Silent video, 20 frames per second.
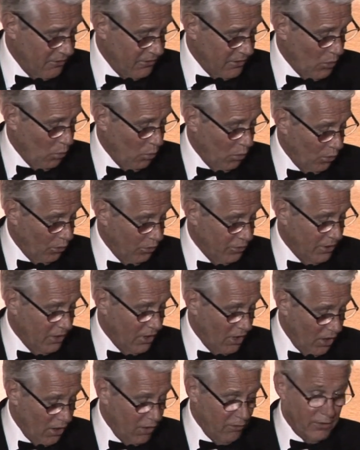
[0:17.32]
the award
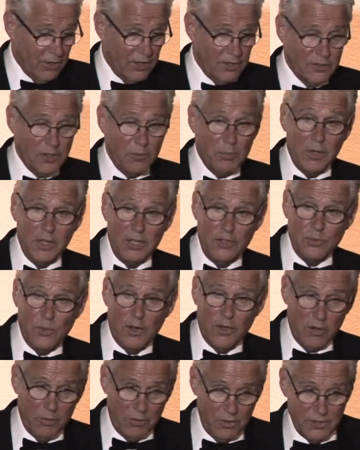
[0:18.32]
over. So please
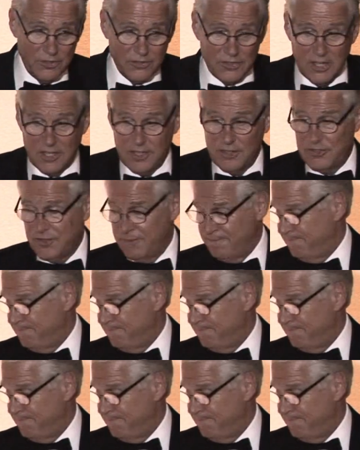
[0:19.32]
welcome onto stage.